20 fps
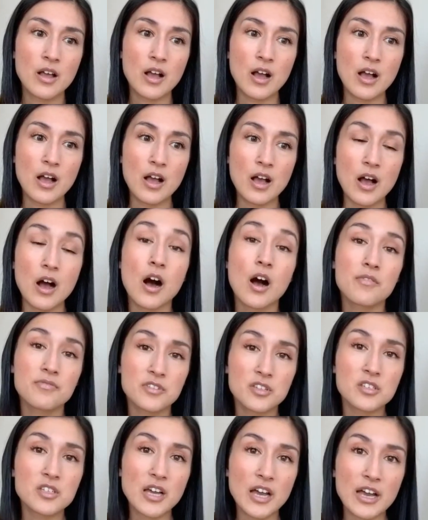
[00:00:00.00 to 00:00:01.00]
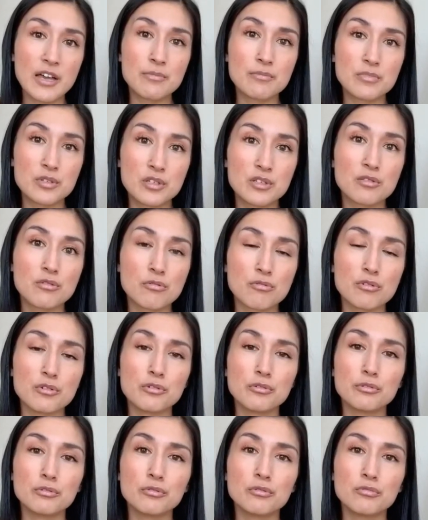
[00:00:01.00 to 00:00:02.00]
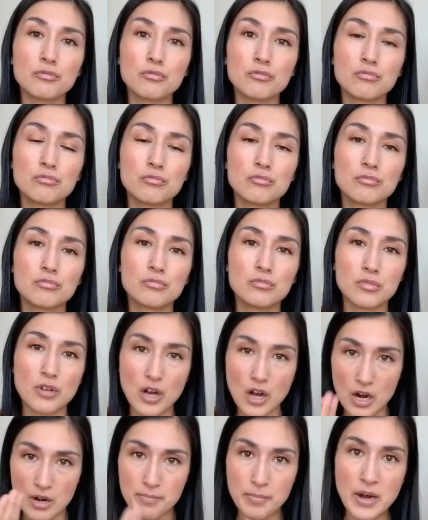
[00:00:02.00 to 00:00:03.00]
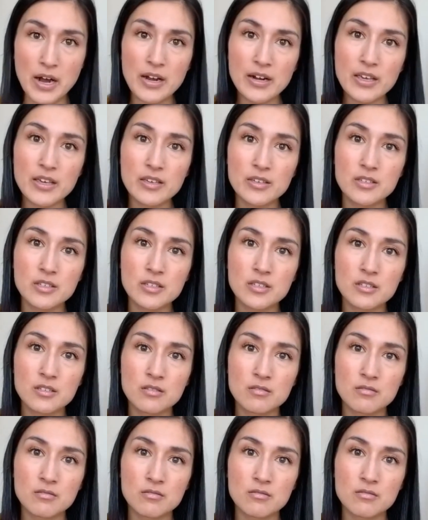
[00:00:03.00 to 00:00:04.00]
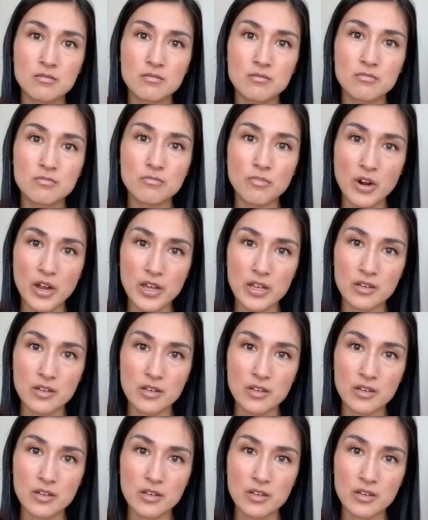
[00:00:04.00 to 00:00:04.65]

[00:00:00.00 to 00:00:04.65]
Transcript: oftentimes through our bodies, right?